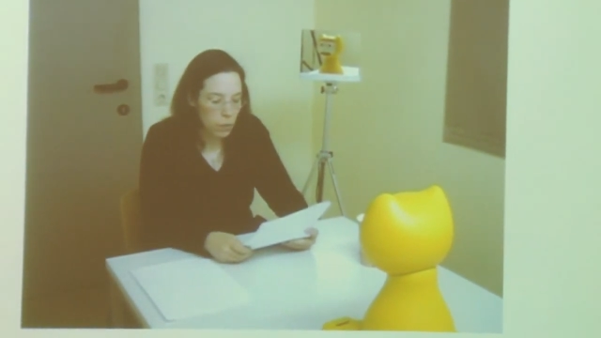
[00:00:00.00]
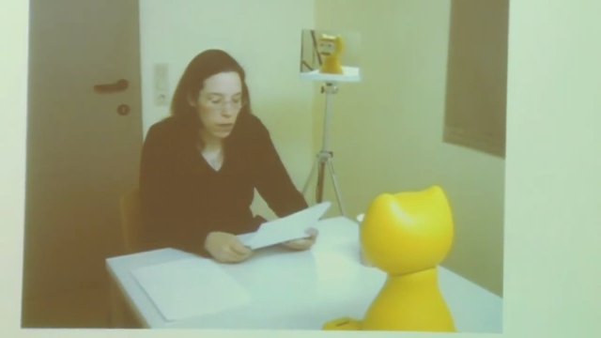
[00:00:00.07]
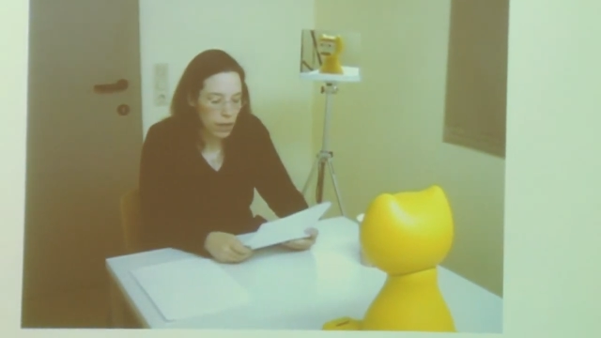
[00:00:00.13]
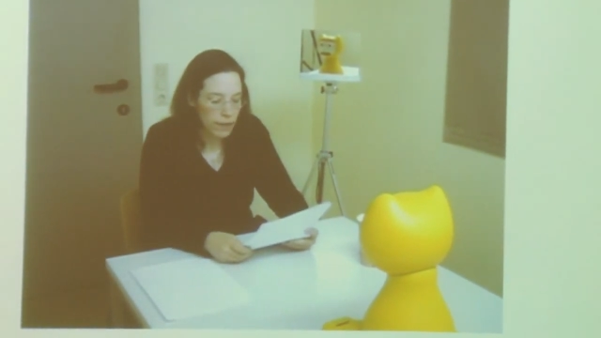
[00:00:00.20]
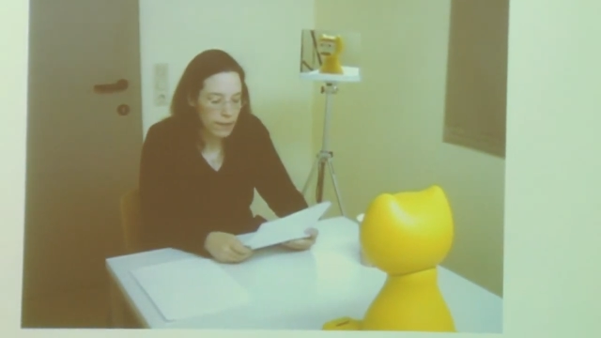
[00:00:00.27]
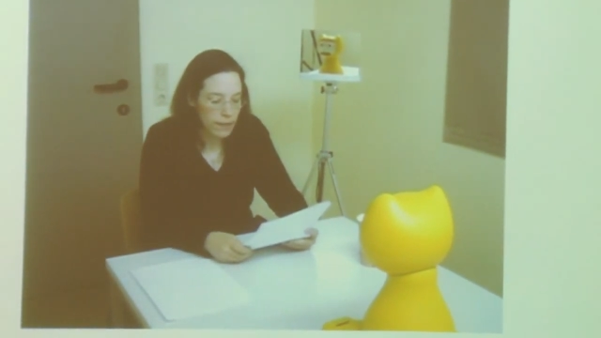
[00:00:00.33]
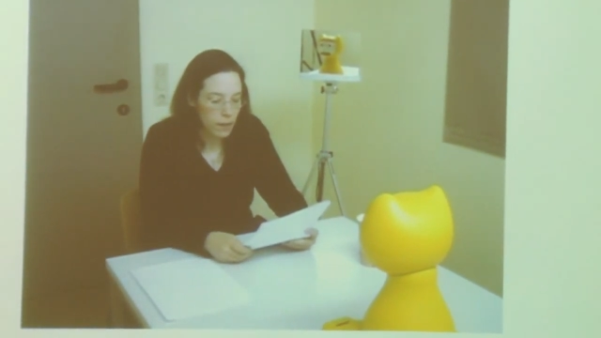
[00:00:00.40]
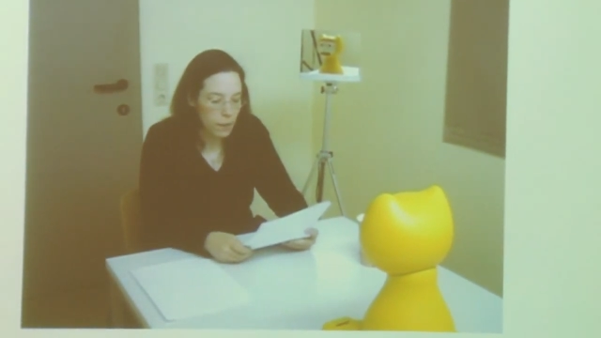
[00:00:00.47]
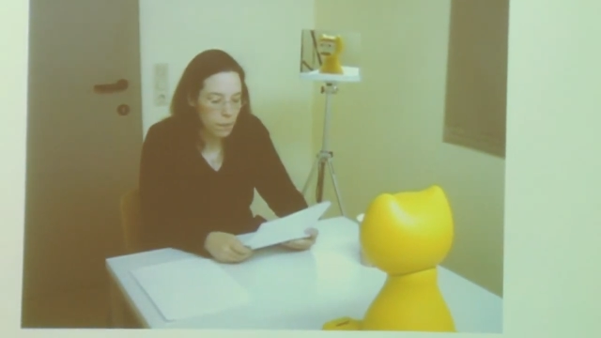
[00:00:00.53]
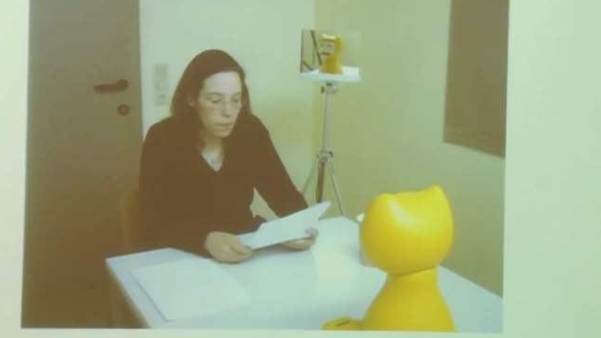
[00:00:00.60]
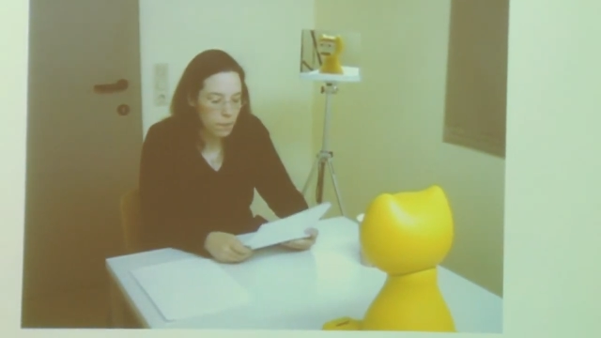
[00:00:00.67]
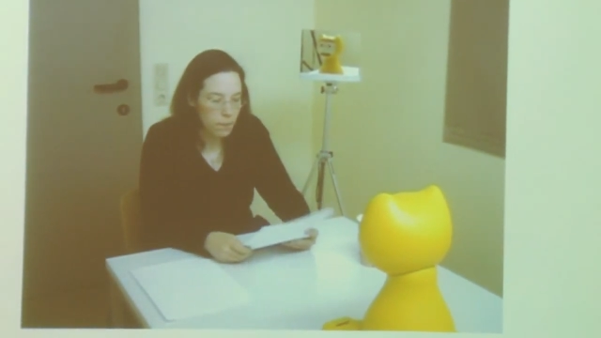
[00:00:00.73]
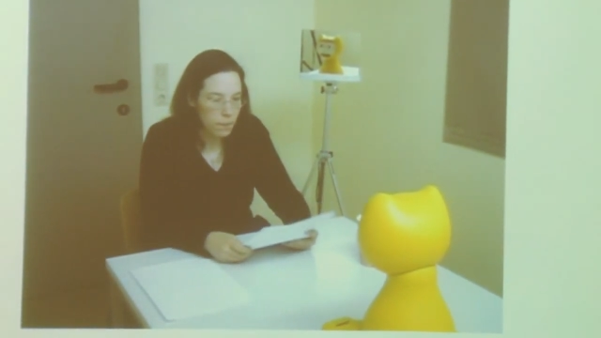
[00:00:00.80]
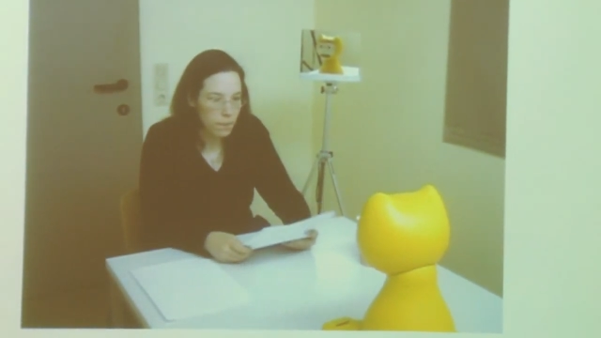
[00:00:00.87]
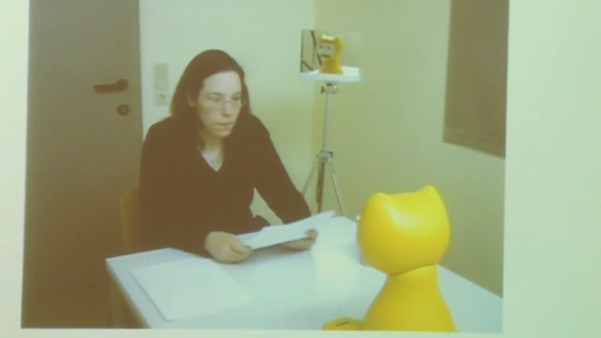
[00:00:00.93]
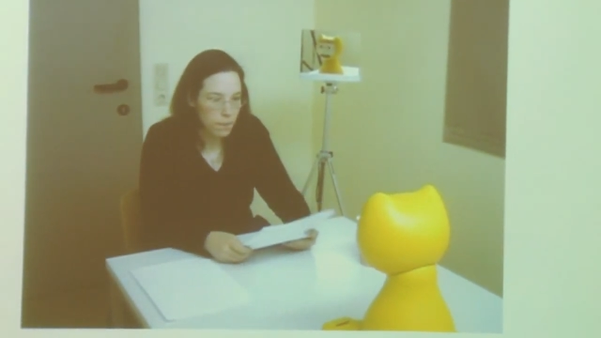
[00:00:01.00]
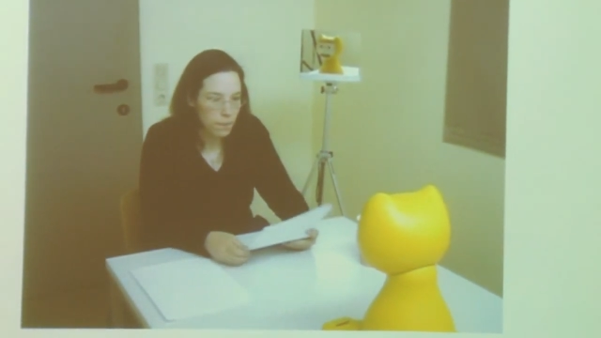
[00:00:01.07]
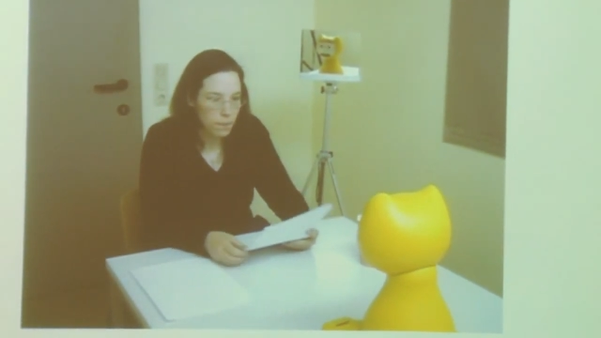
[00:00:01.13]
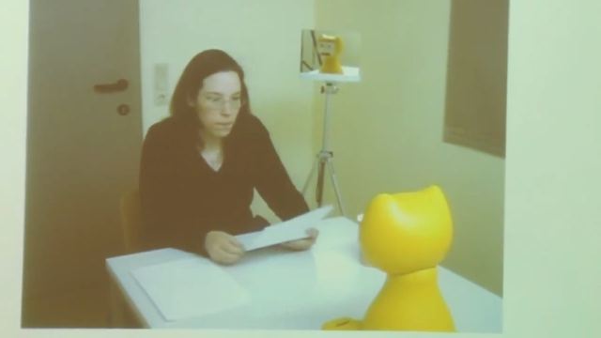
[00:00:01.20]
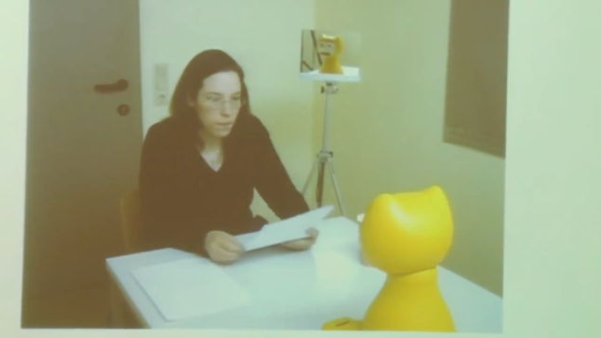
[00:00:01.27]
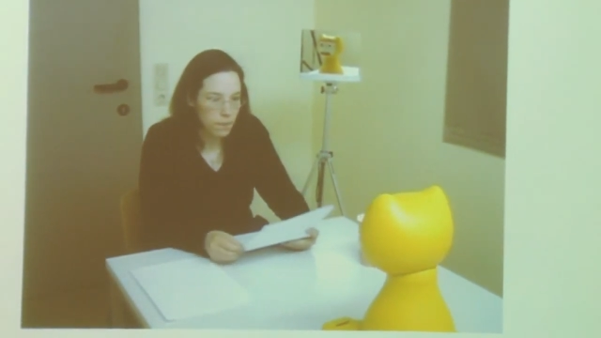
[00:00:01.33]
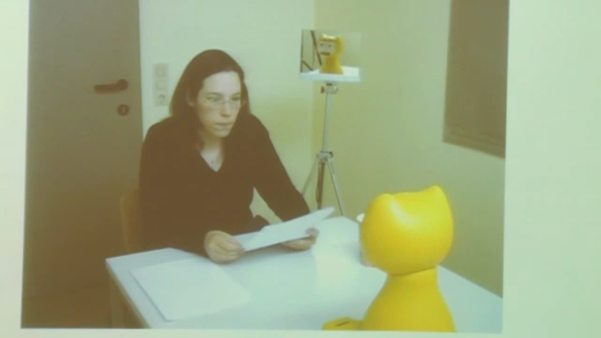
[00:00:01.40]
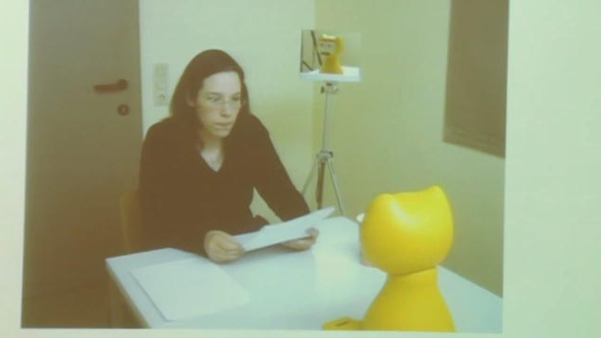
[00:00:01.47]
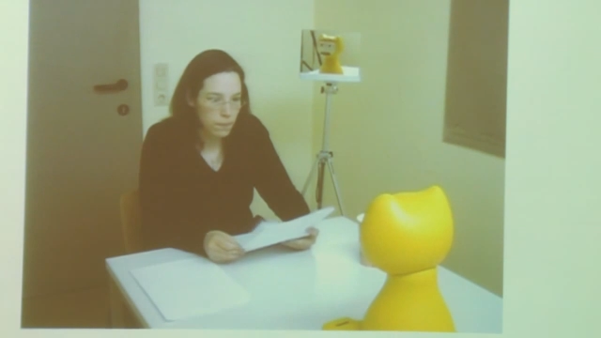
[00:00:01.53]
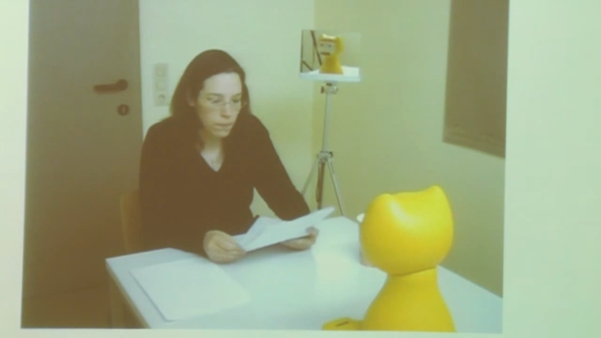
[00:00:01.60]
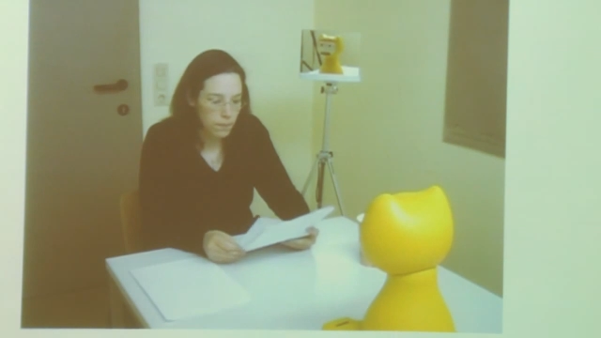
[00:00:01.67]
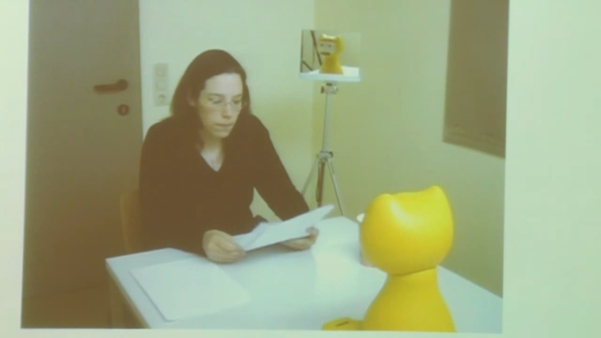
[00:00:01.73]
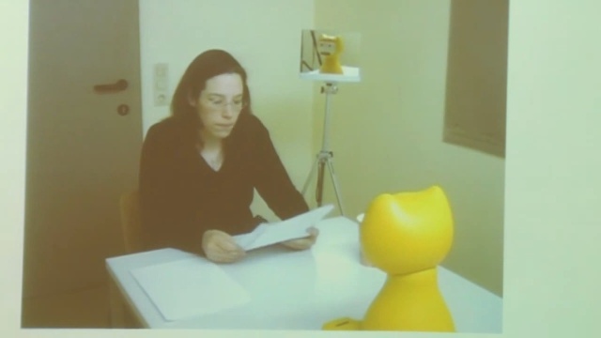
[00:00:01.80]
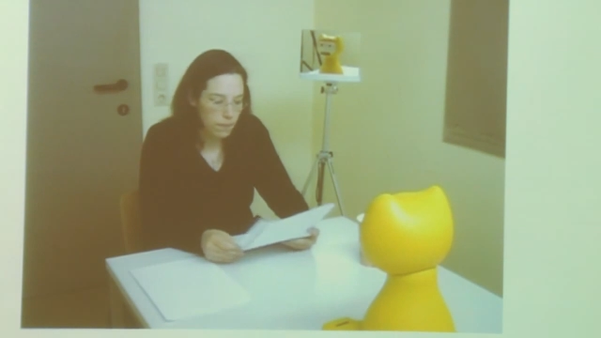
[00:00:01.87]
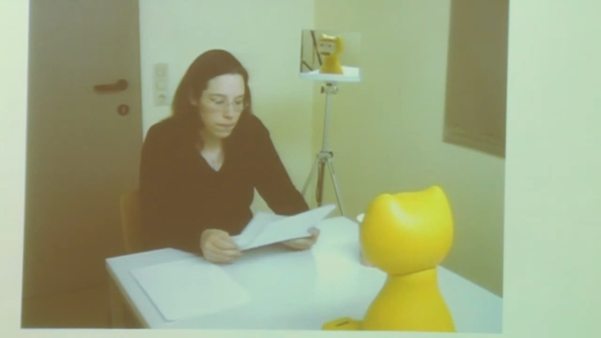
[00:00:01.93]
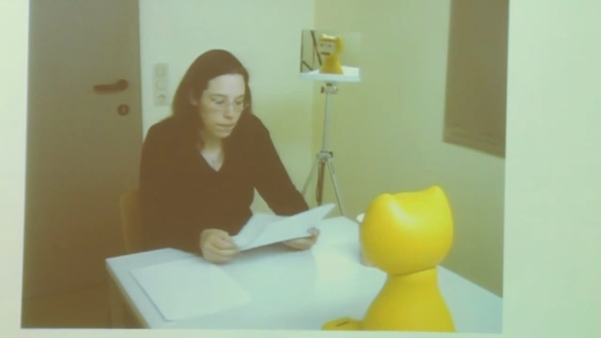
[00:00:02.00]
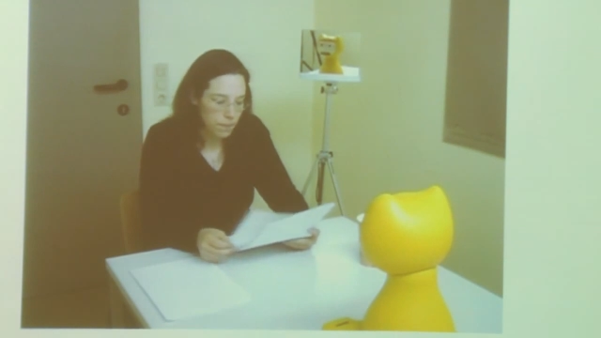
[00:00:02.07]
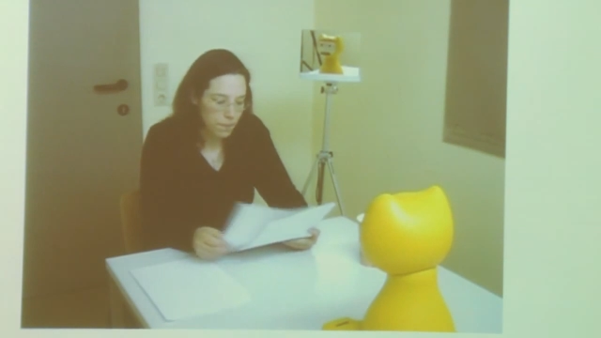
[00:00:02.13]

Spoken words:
(no one is talking)